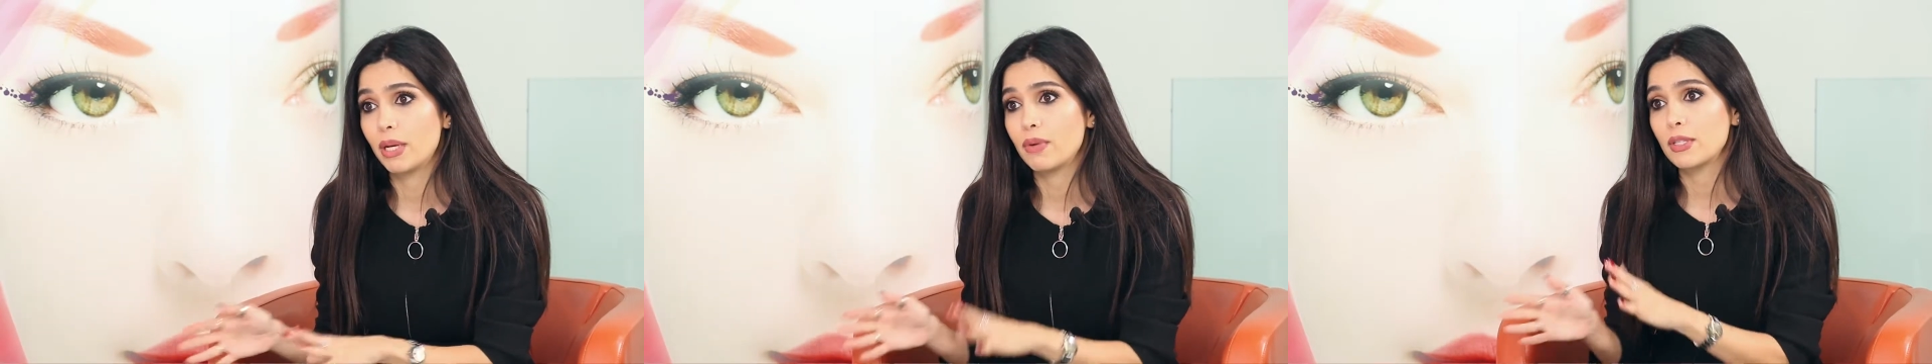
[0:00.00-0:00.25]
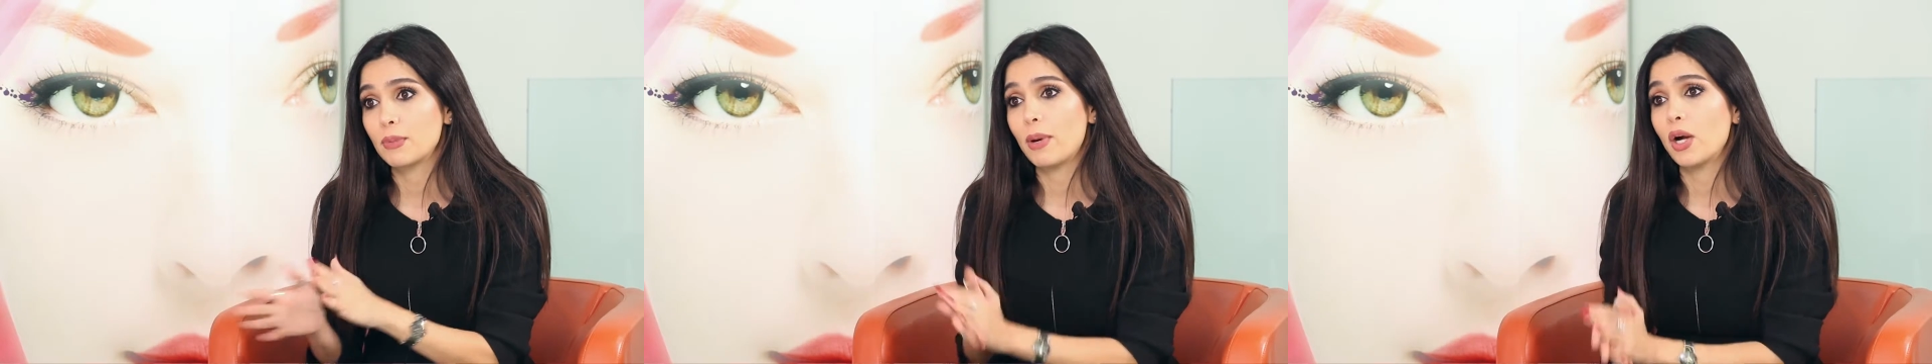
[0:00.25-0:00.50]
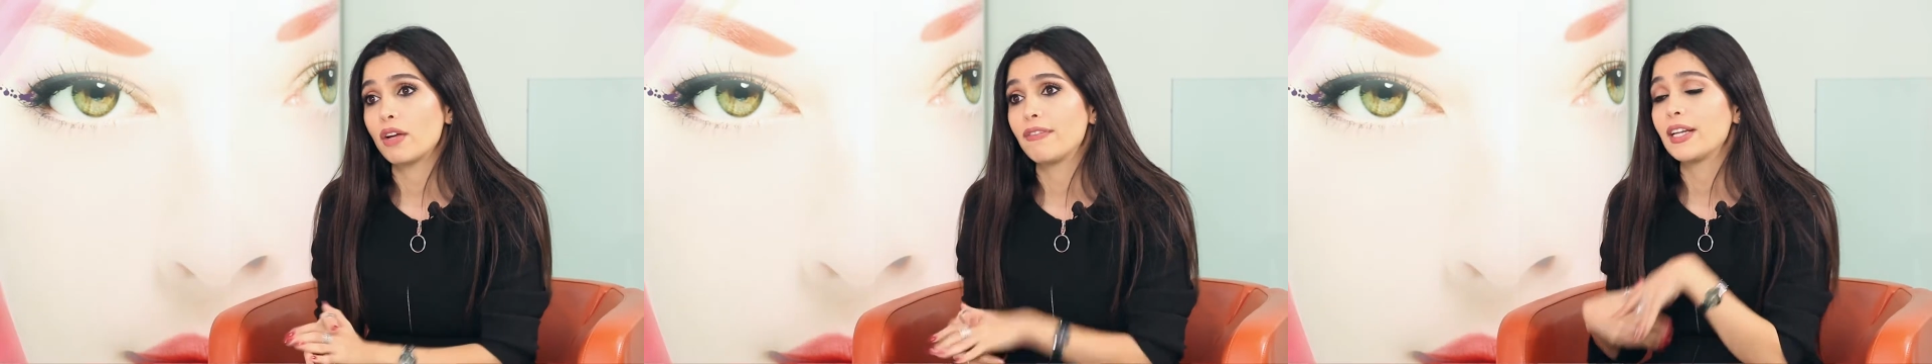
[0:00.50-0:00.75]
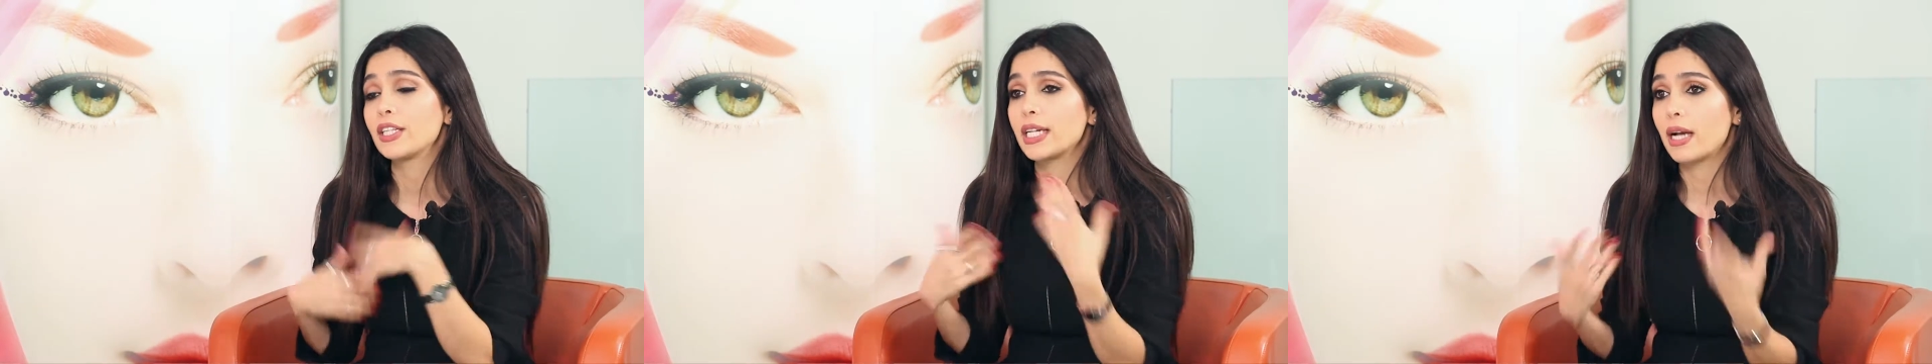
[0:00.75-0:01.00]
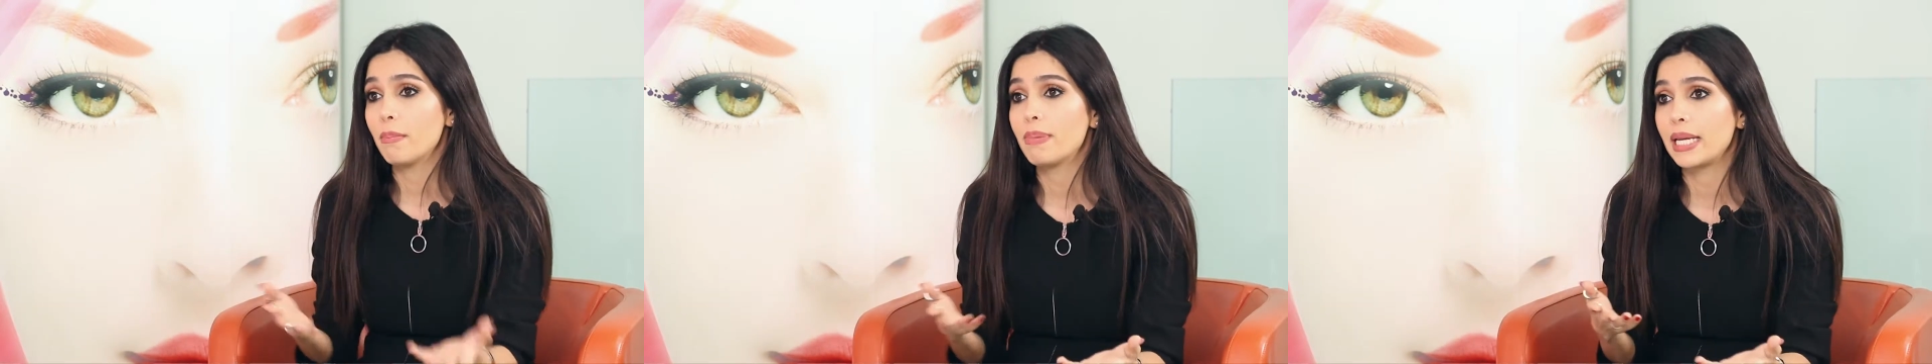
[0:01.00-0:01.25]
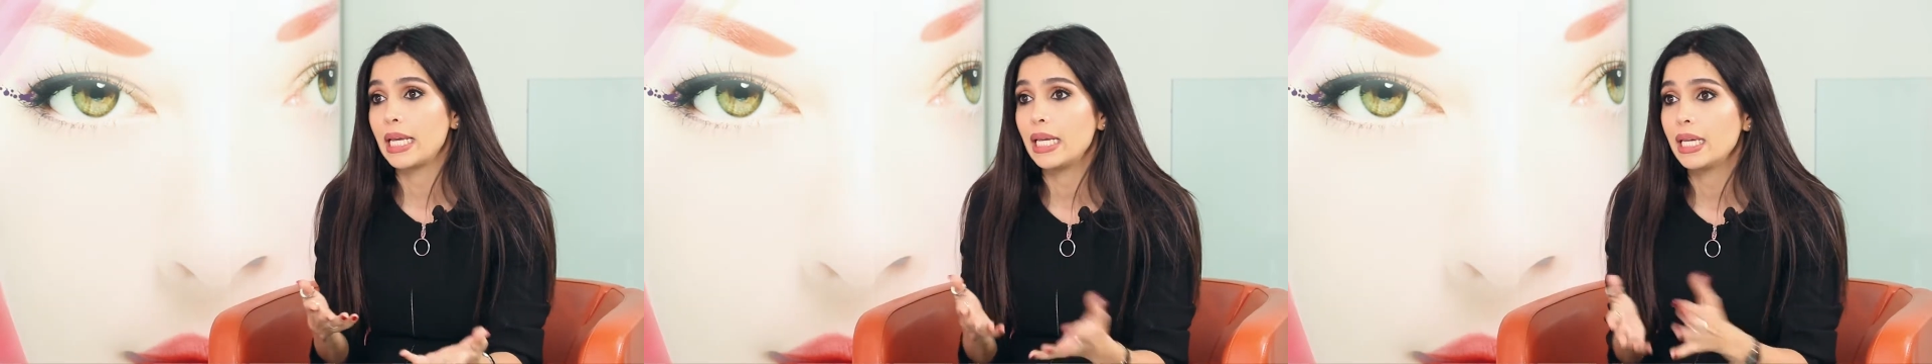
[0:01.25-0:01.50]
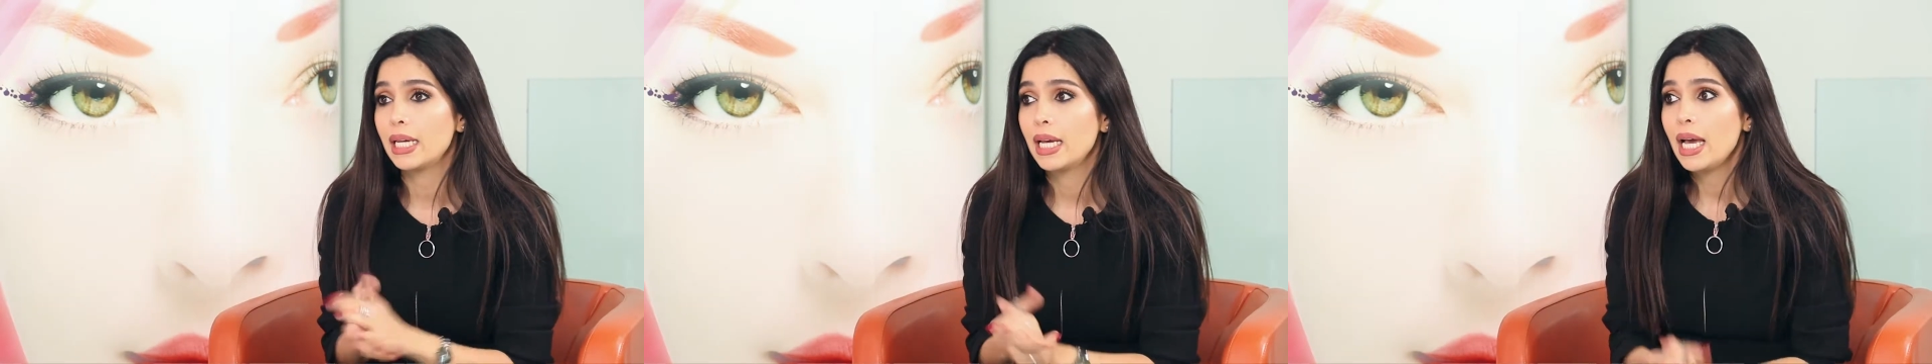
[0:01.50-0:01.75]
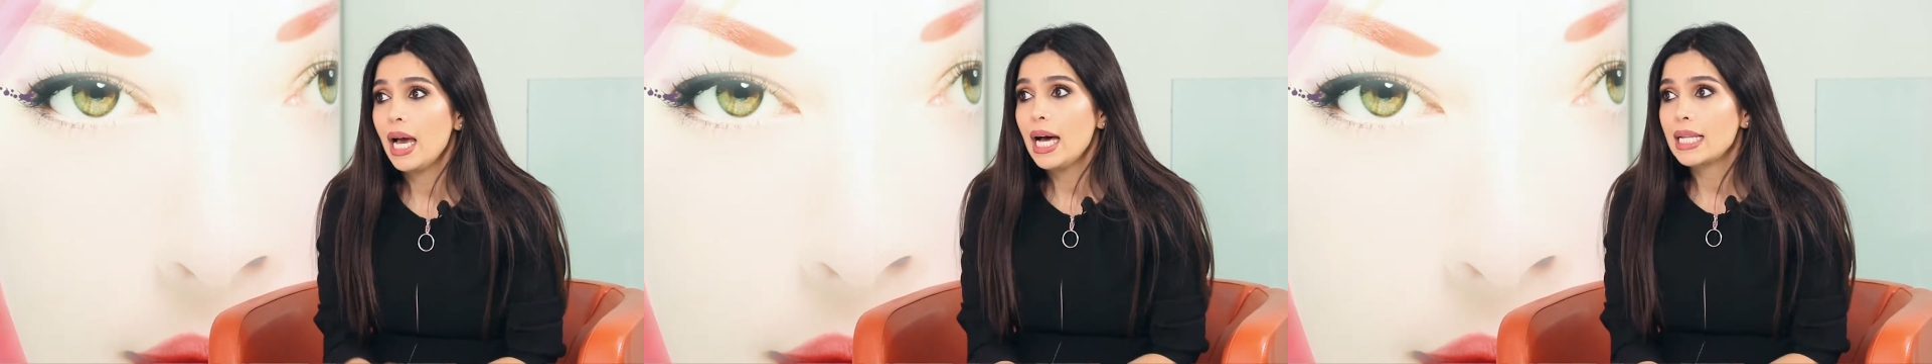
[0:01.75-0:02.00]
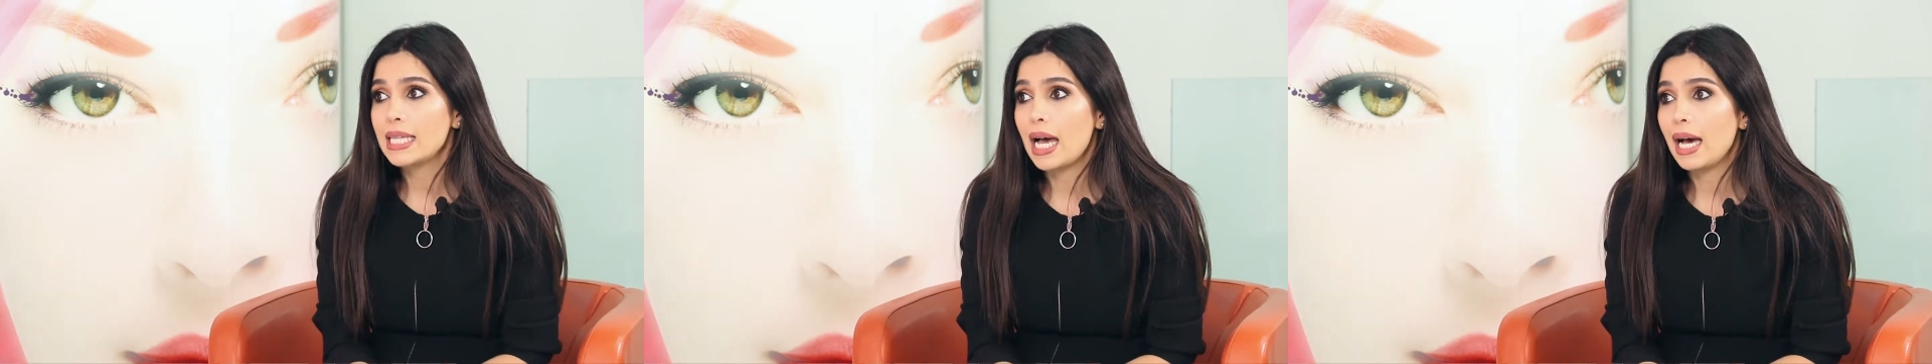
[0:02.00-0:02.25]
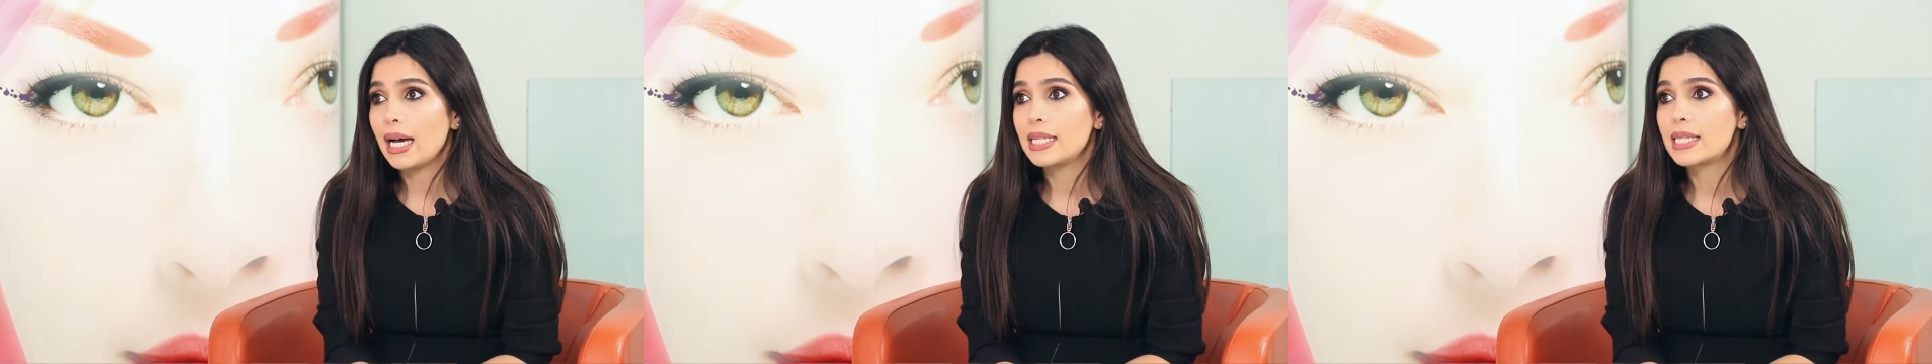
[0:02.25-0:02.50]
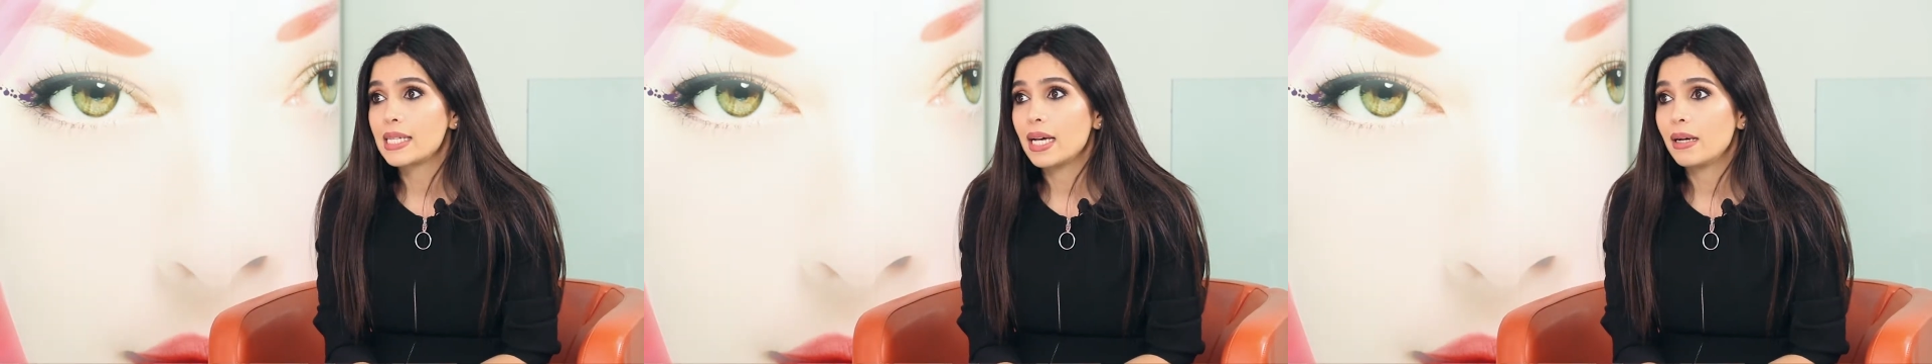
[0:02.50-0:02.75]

but I was part of another company that